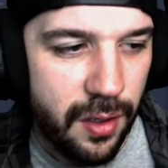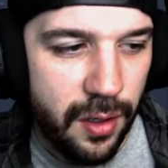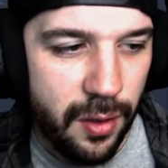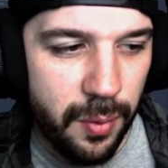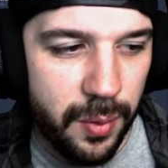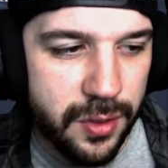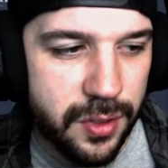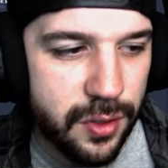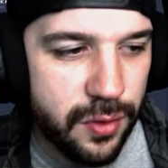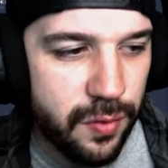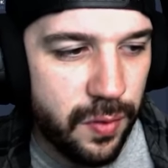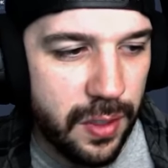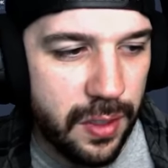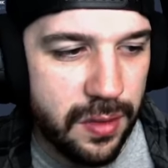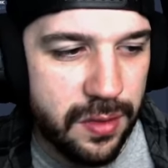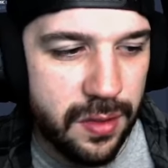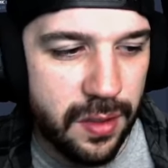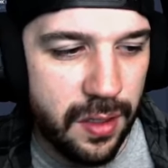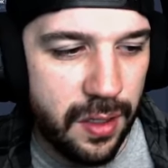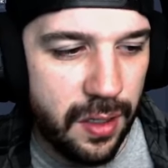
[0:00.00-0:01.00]
what's his
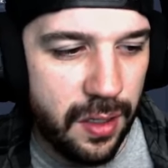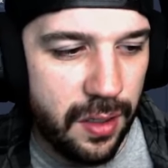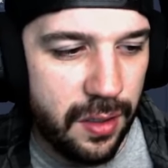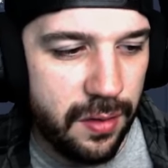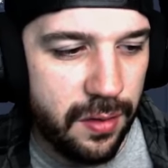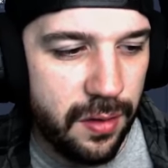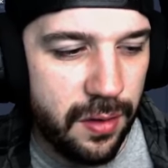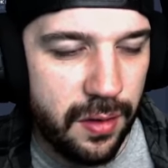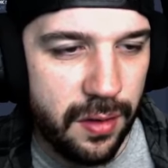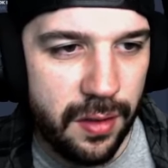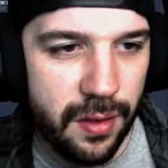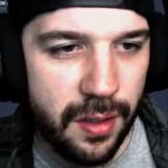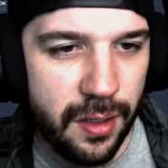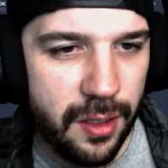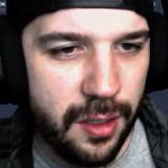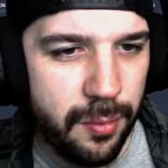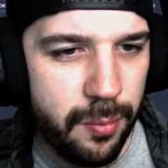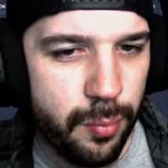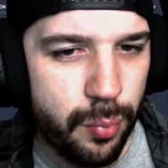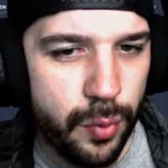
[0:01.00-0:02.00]
face?
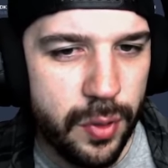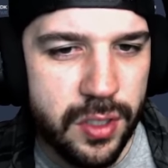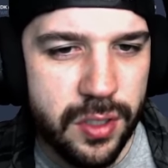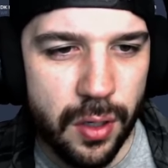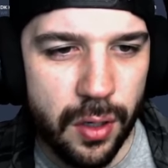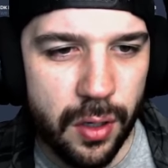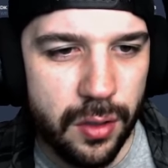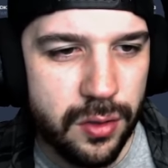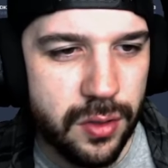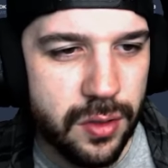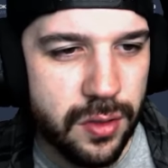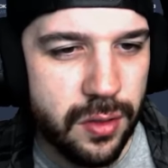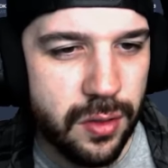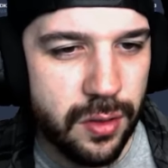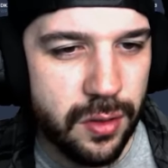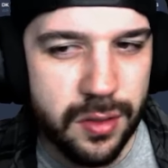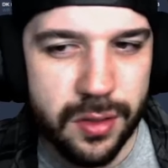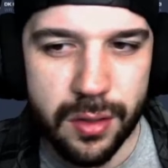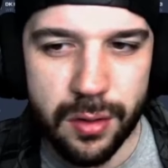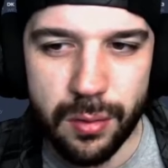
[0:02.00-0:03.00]
Breece Hall just
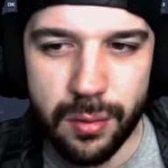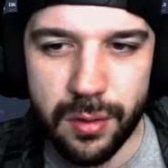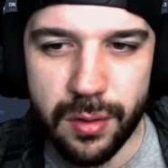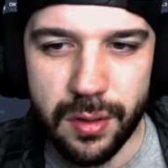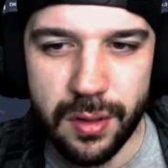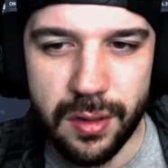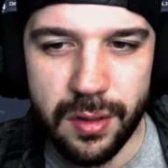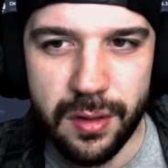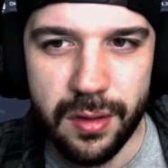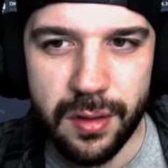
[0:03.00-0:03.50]
looks so good.